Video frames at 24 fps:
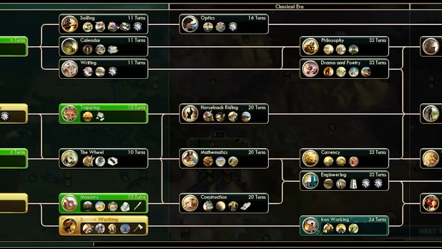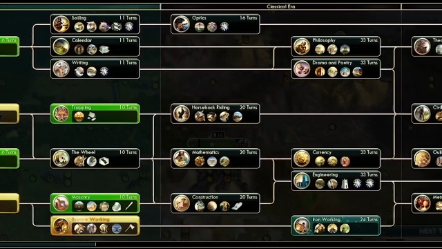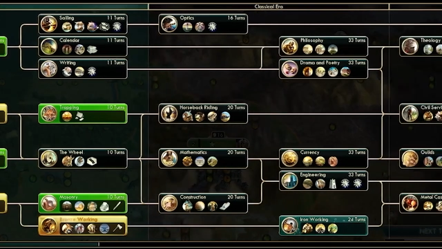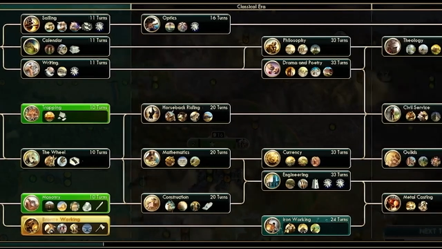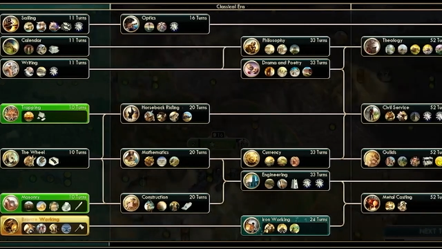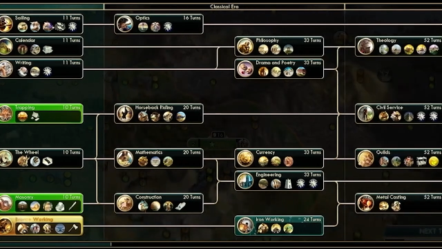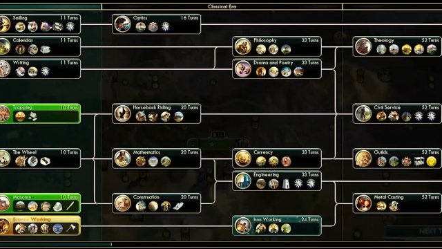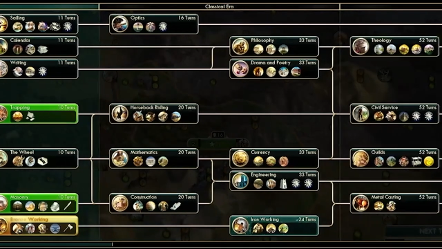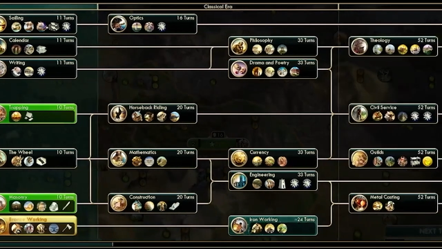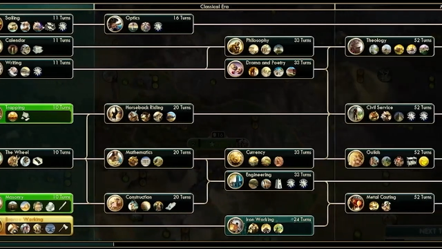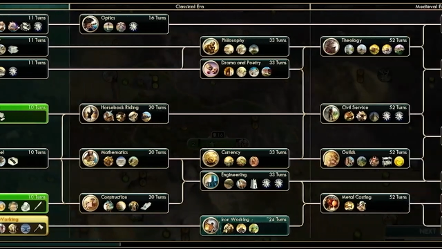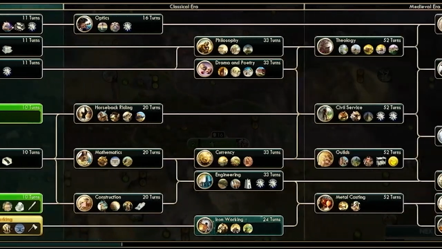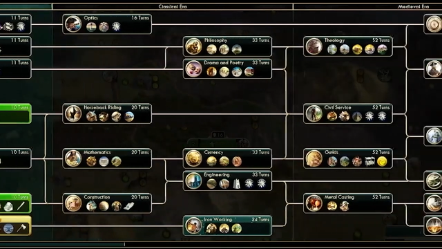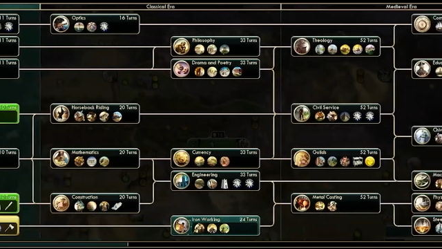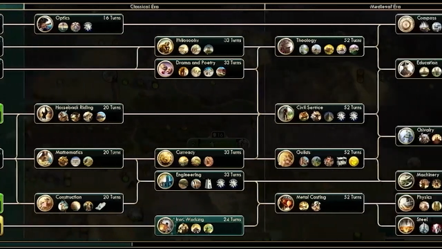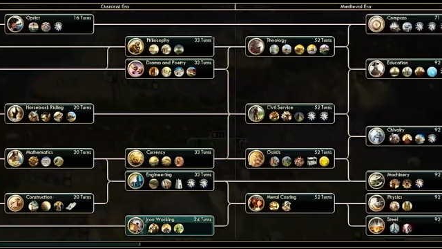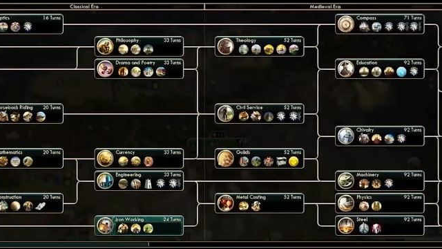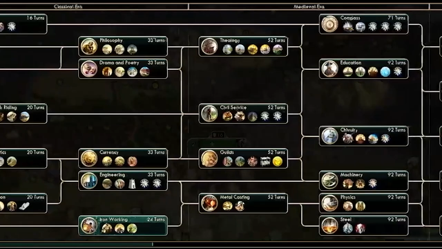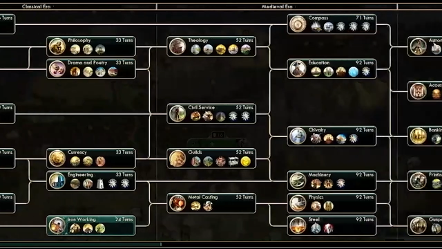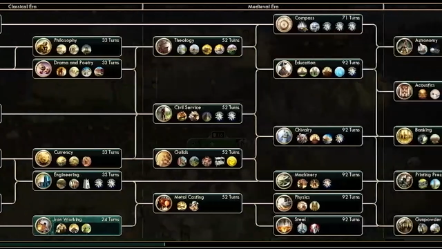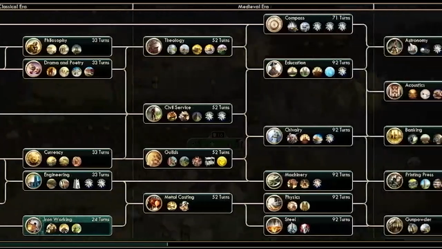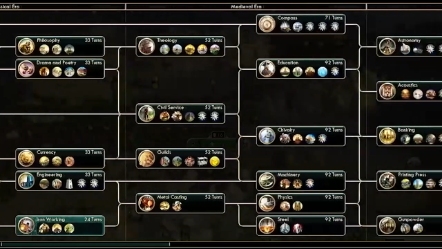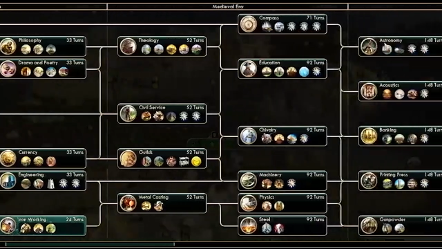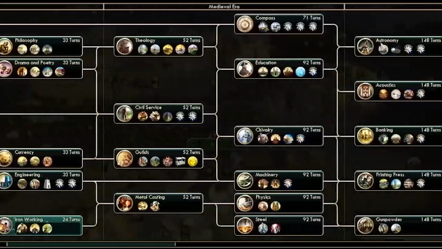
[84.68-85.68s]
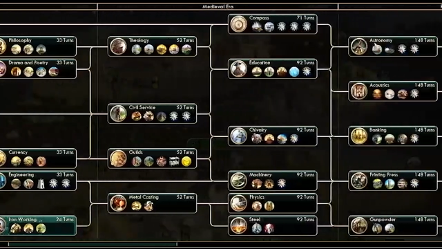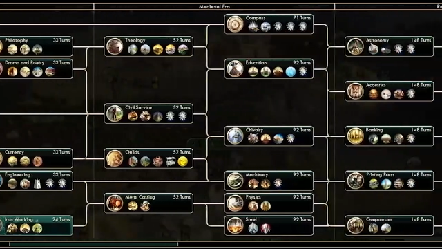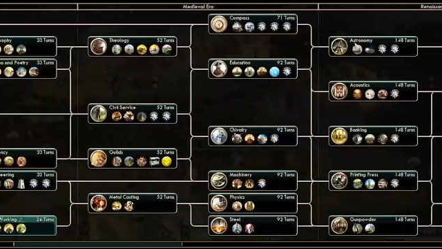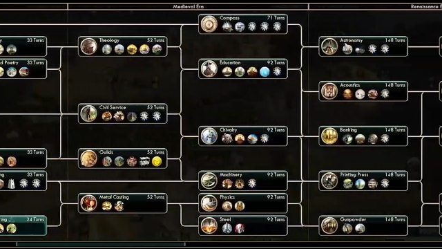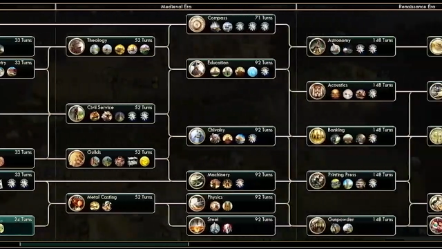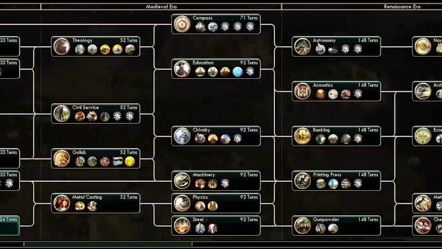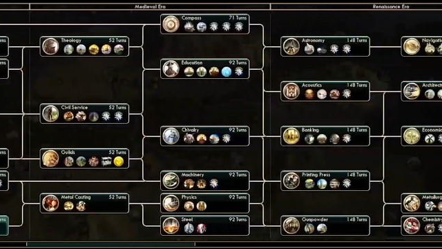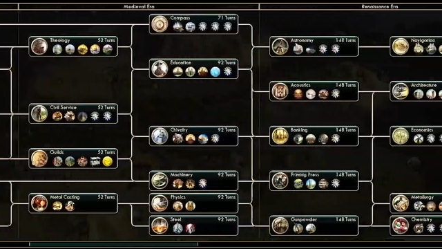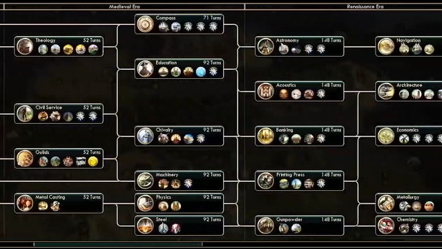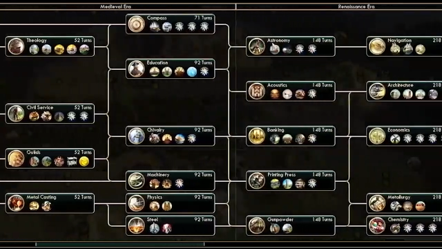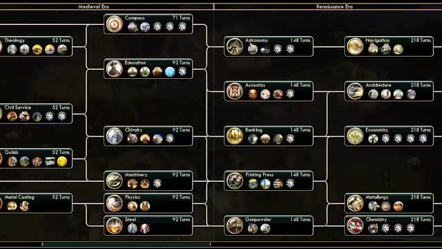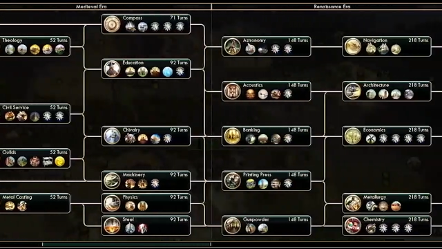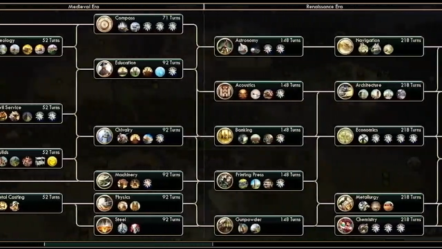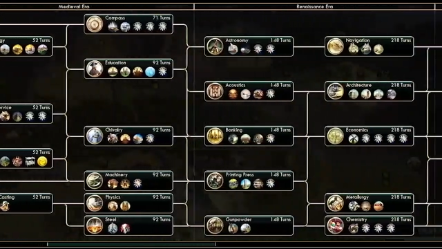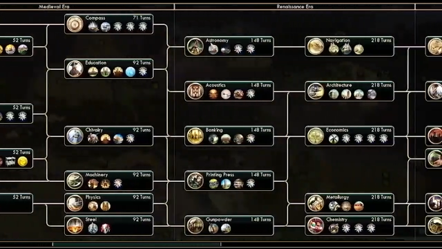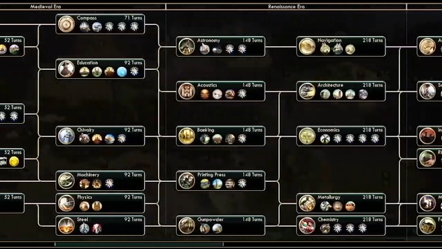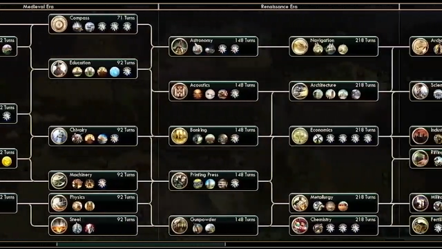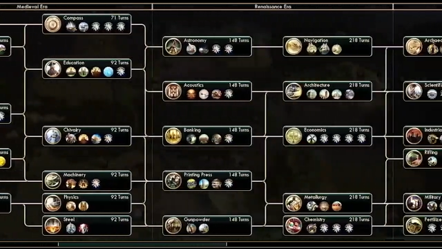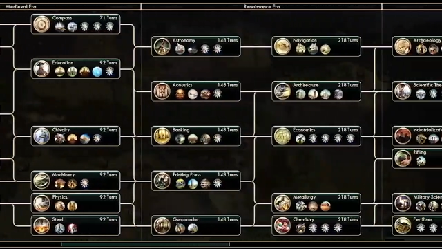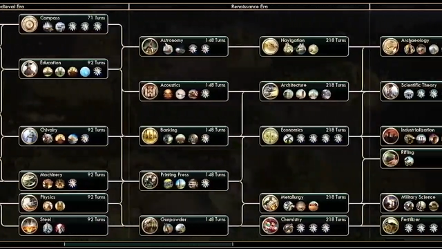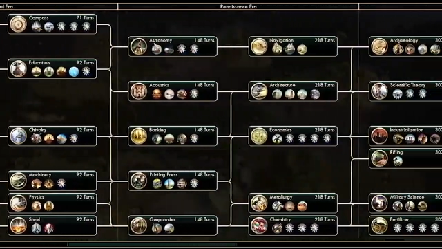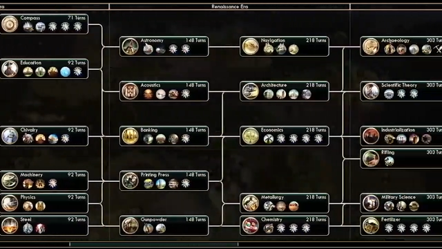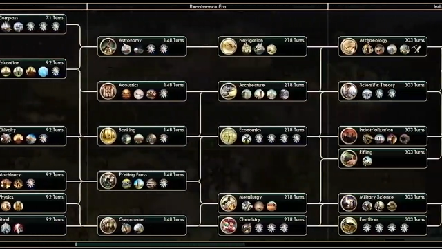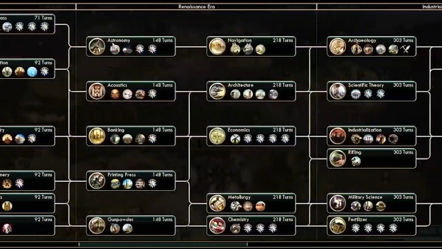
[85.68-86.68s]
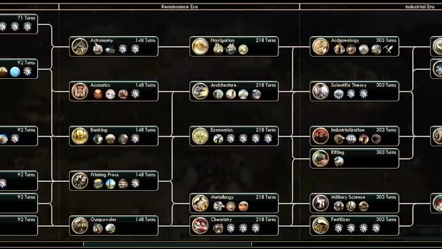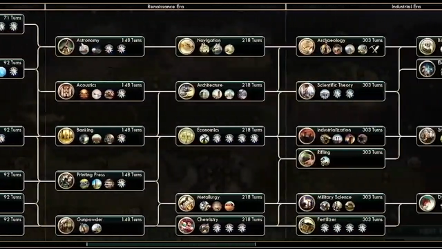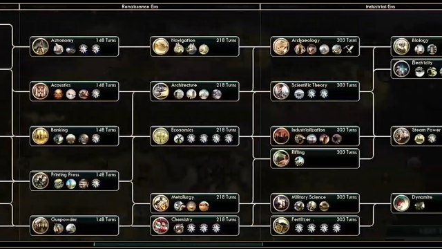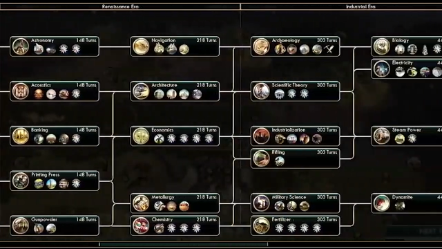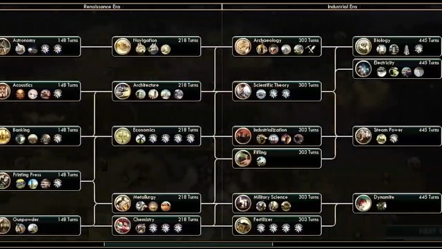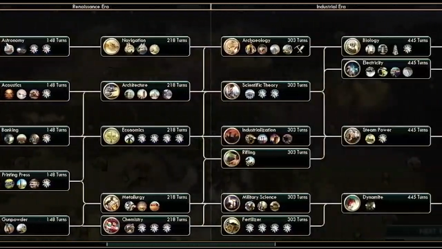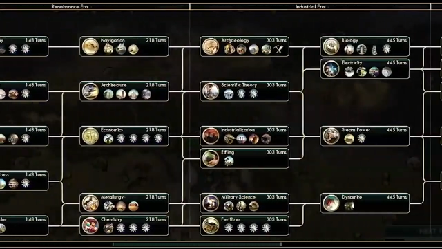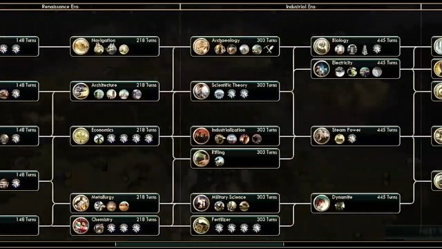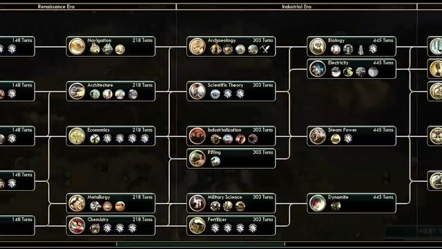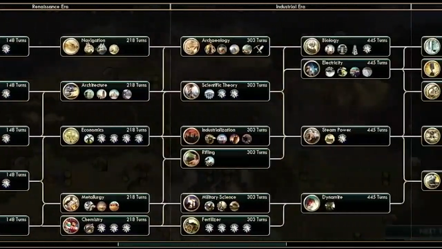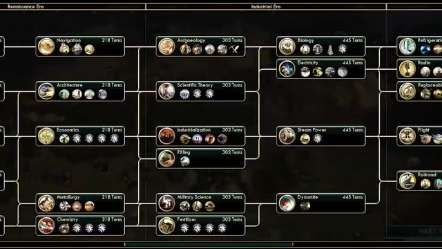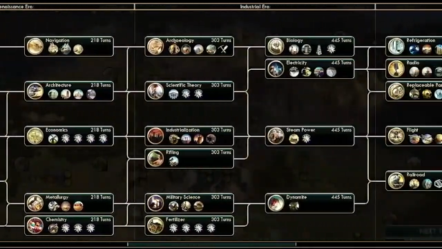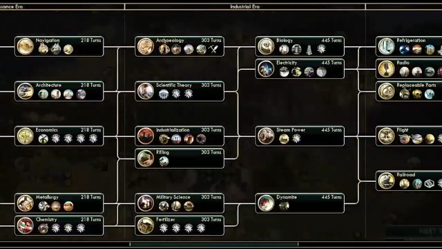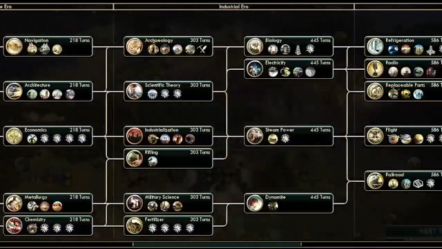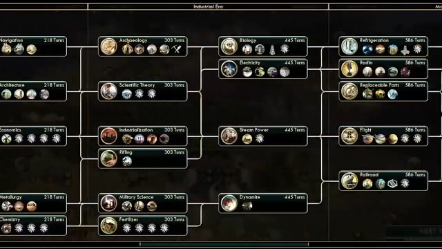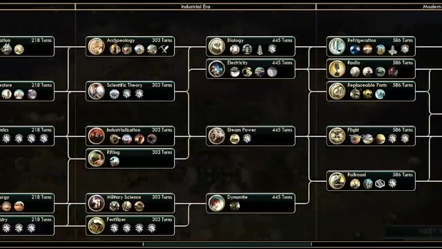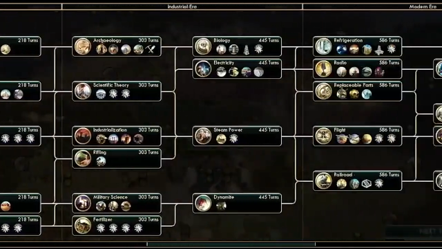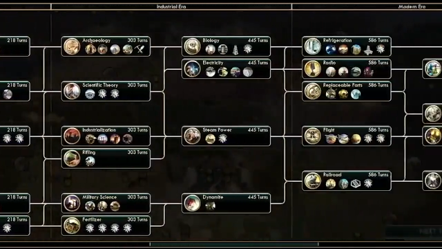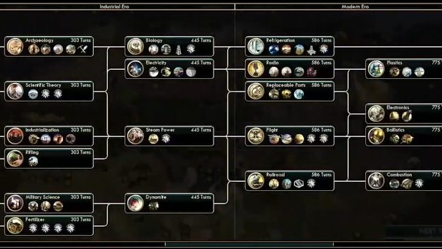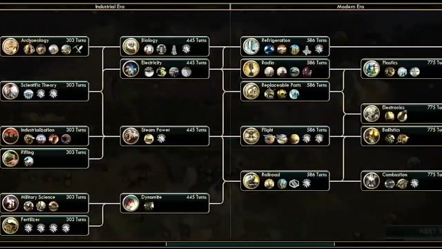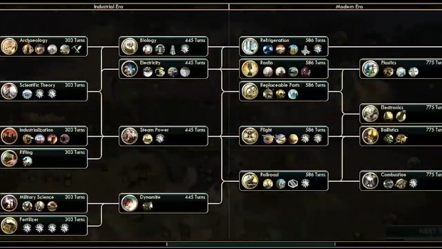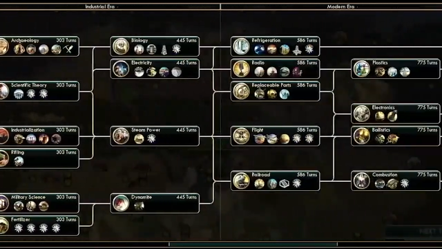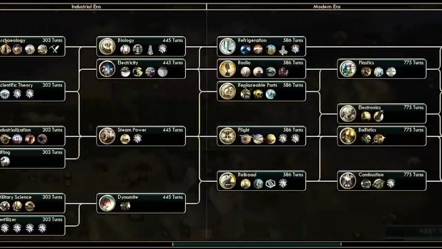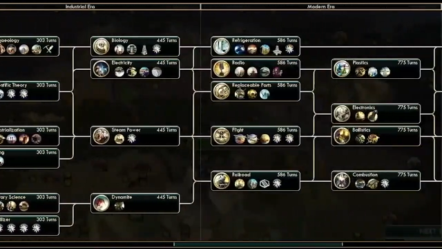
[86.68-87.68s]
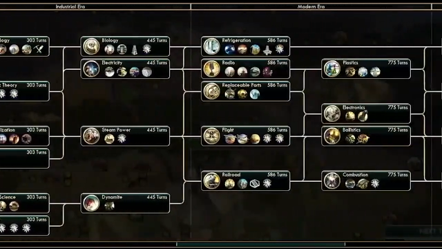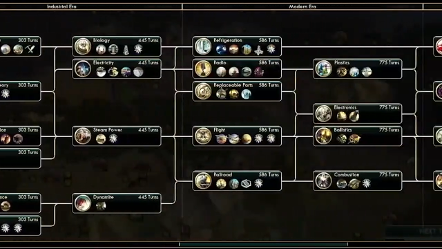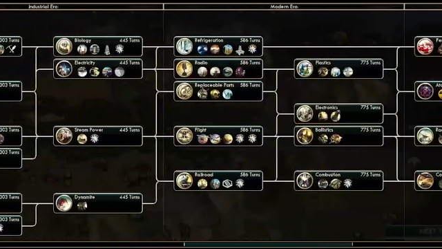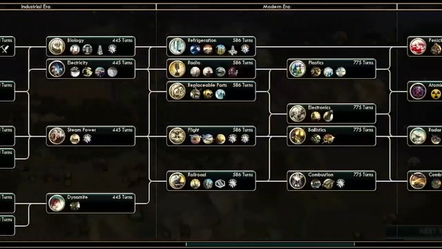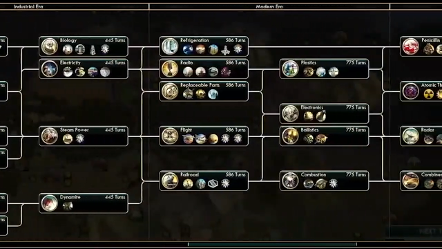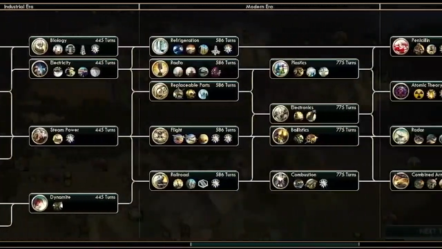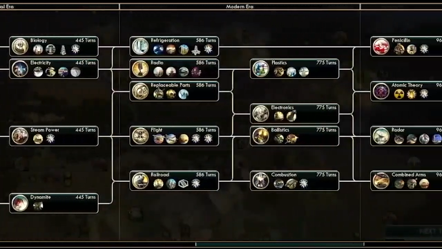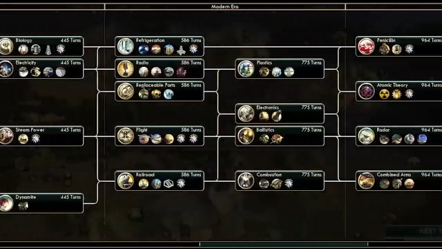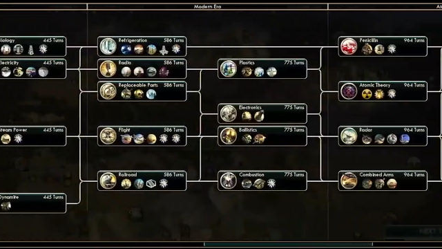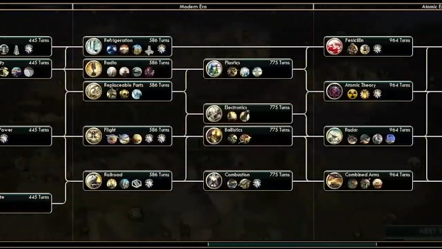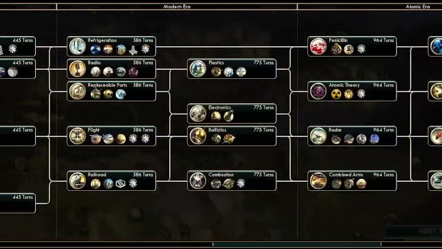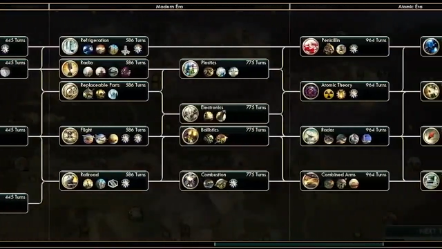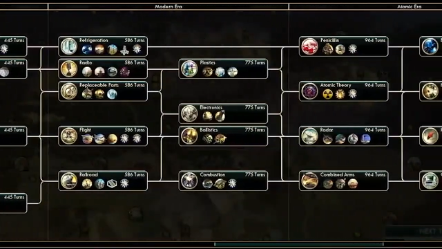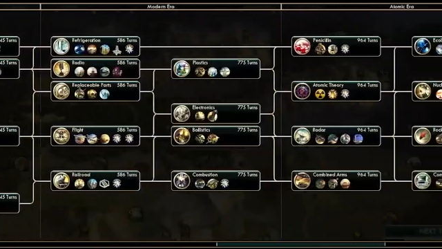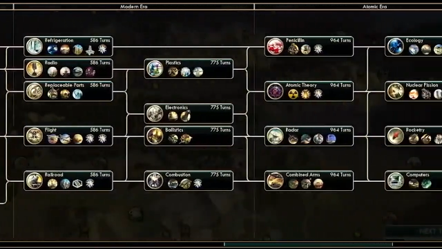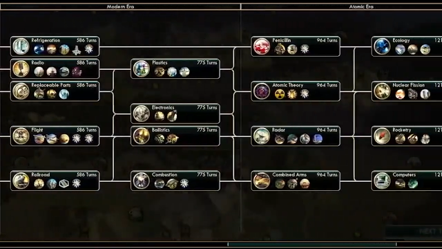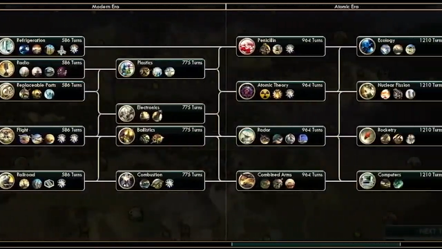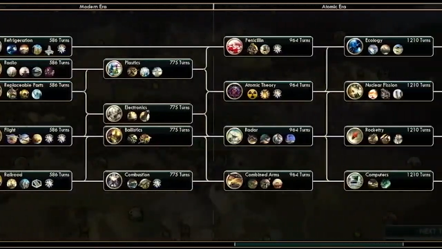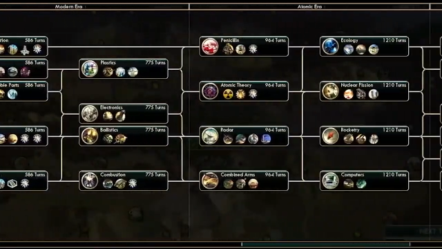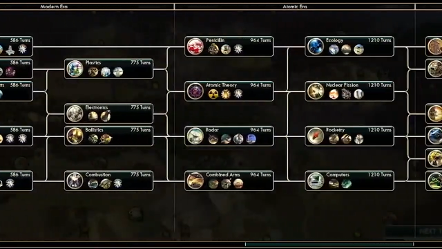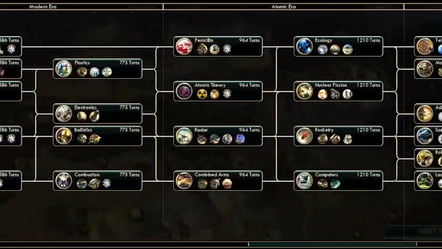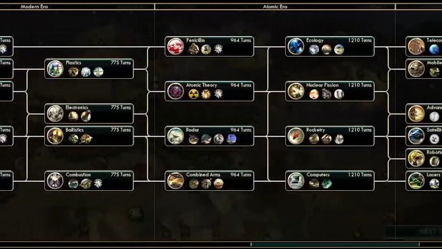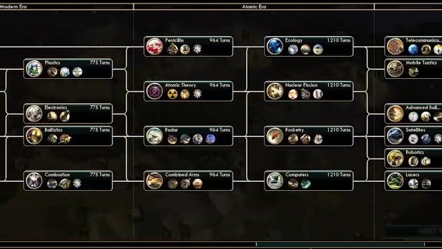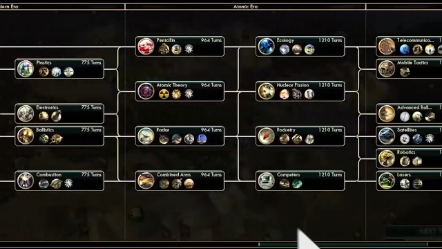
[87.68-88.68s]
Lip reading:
[unreadable: no face in view]